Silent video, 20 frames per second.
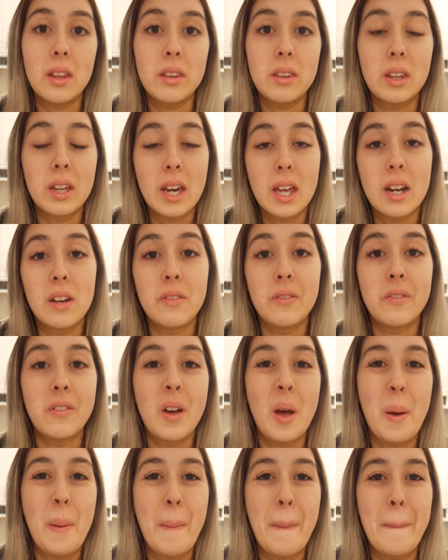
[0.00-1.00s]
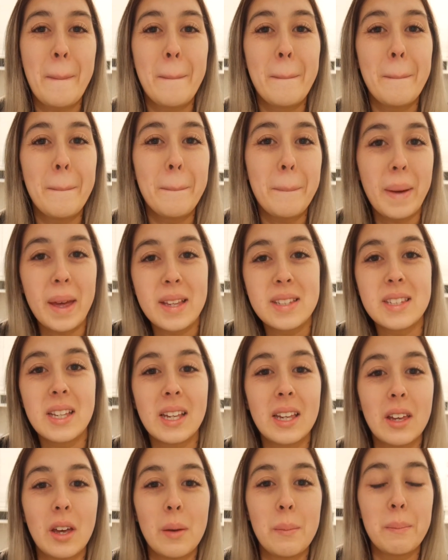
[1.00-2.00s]
the kind of
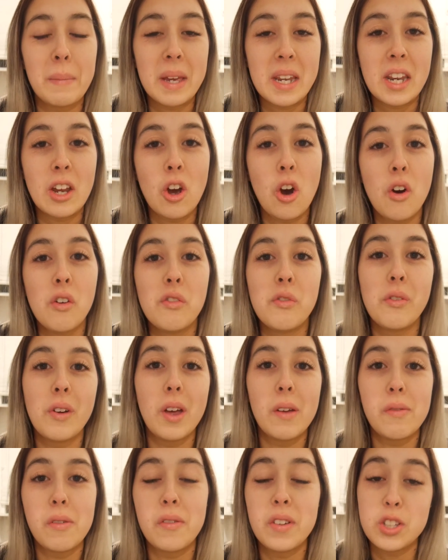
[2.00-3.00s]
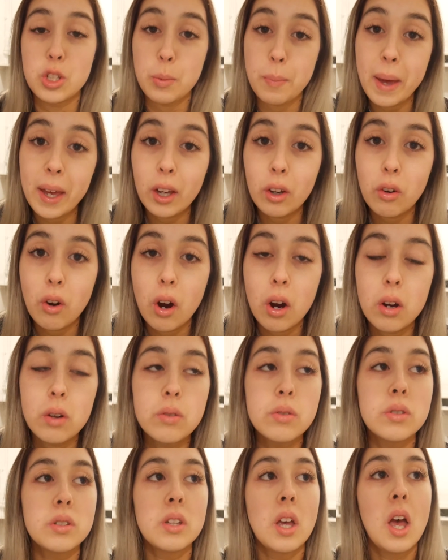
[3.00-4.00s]
basic meaning of IIFYM
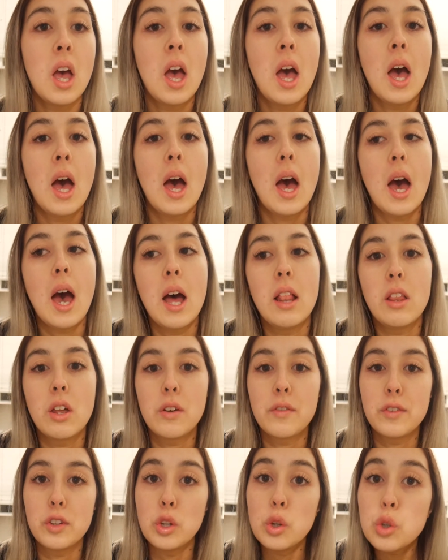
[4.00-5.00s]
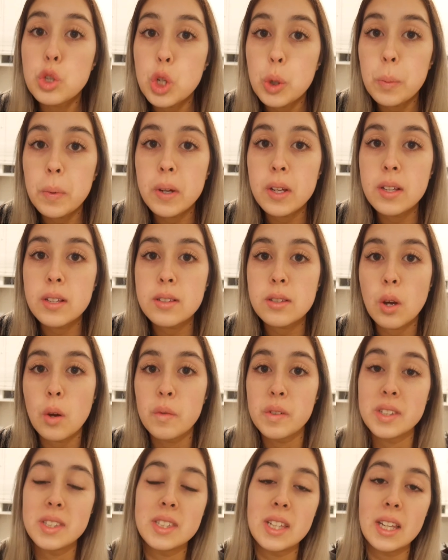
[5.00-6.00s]
macros. A lot of YouTubers
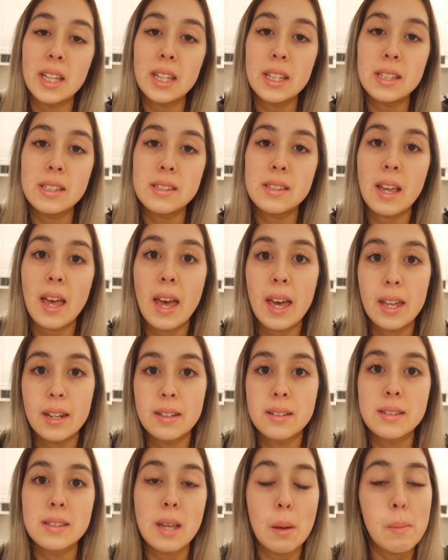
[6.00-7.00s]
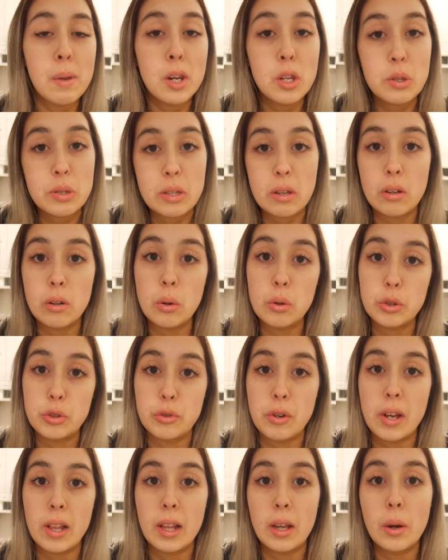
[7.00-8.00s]
overseas and some in New Zealand,
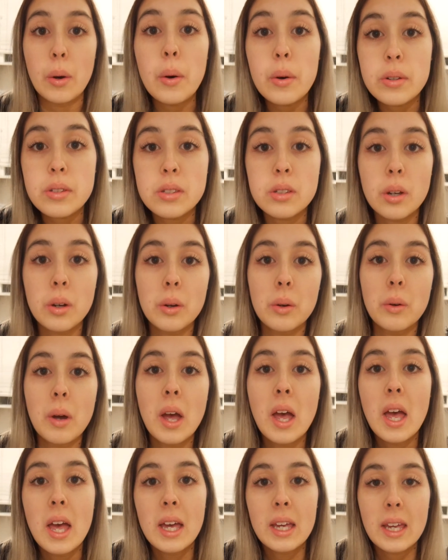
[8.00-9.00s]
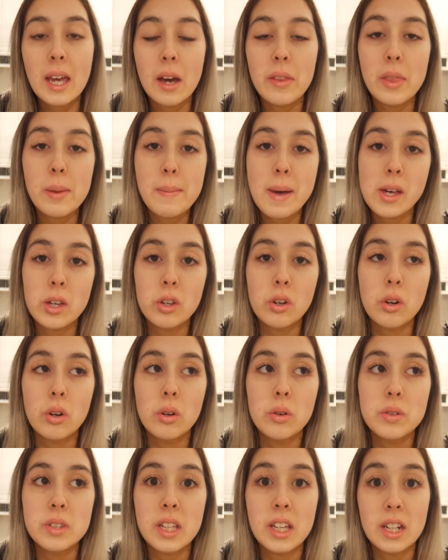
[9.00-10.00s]
Australia also count their
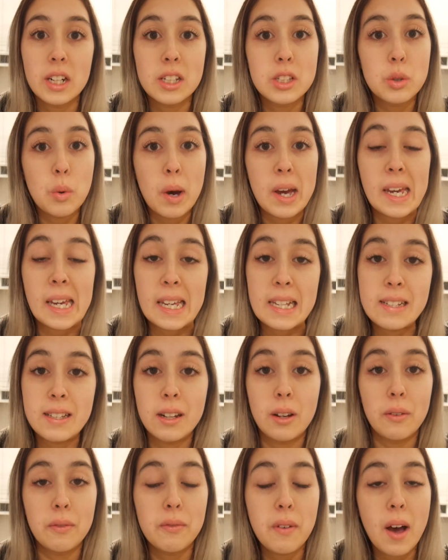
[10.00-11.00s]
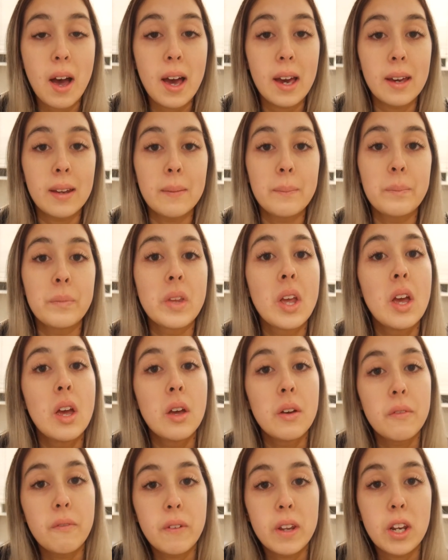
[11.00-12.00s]
macros. It is quite easy to find
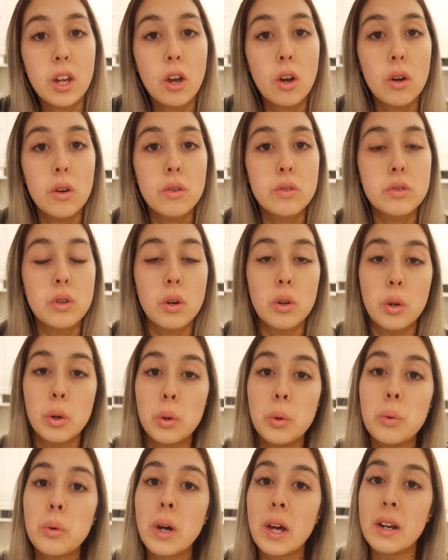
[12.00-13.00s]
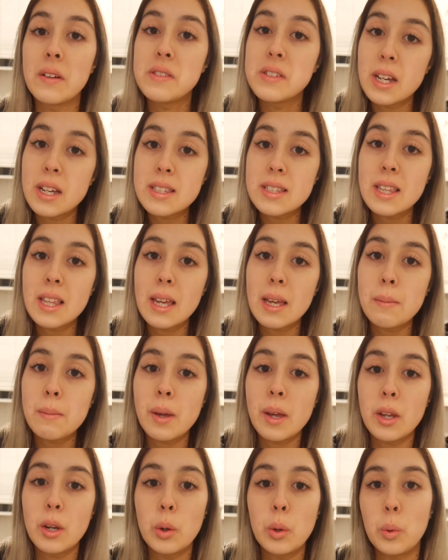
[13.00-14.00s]
videos on who kind of does them
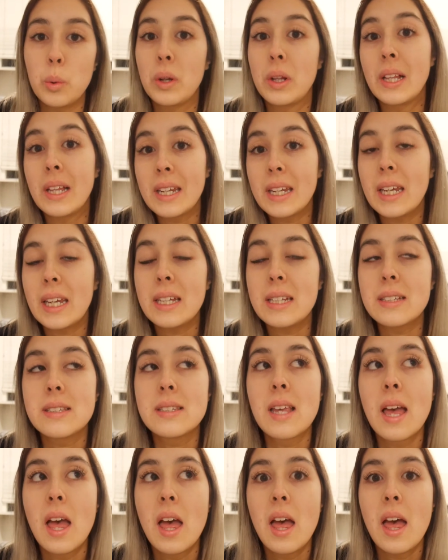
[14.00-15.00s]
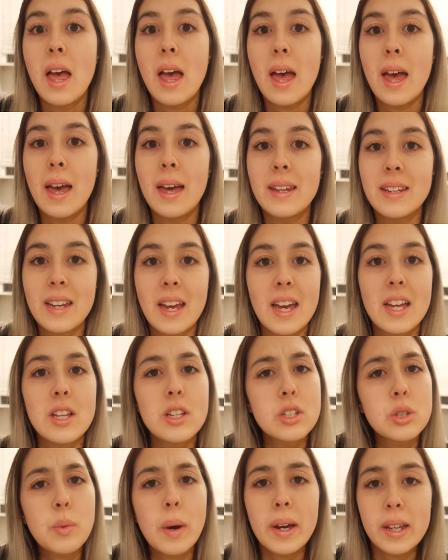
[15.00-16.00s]
and who clean eats, and yeah, it
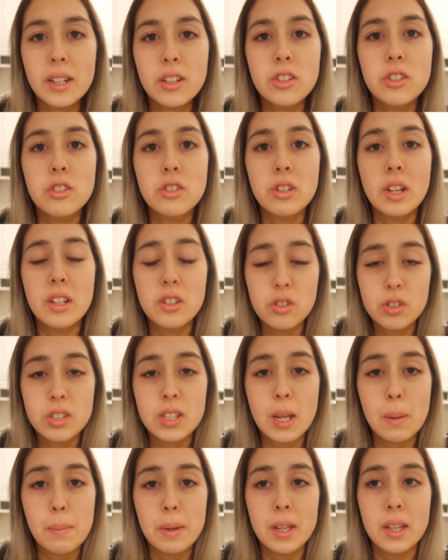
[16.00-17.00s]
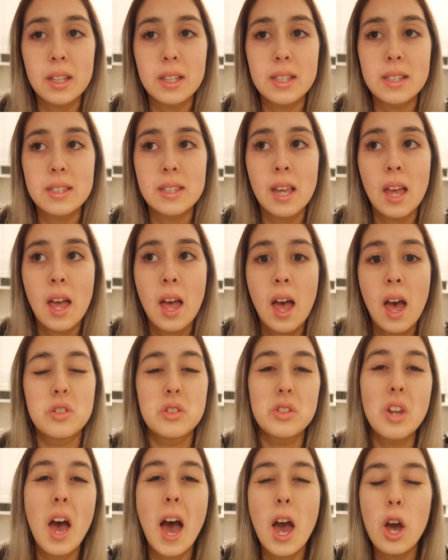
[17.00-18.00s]
is quite interesting because
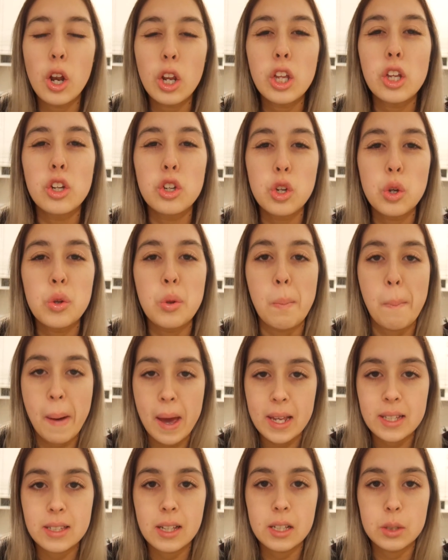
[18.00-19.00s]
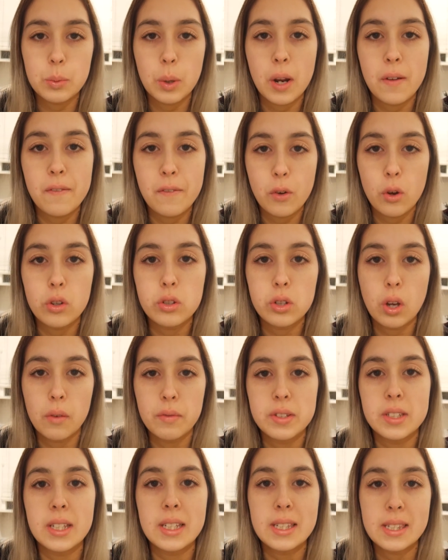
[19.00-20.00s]
I only knew the basics when I first
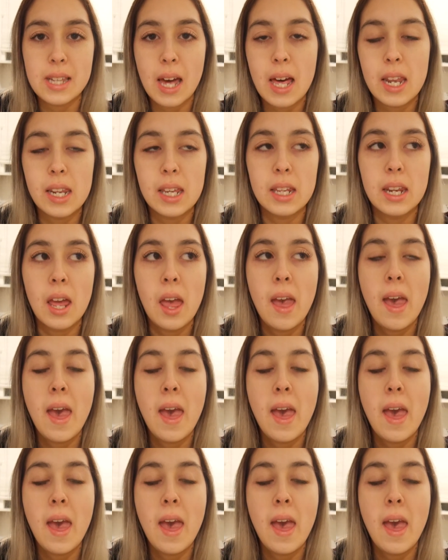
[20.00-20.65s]
obviously started,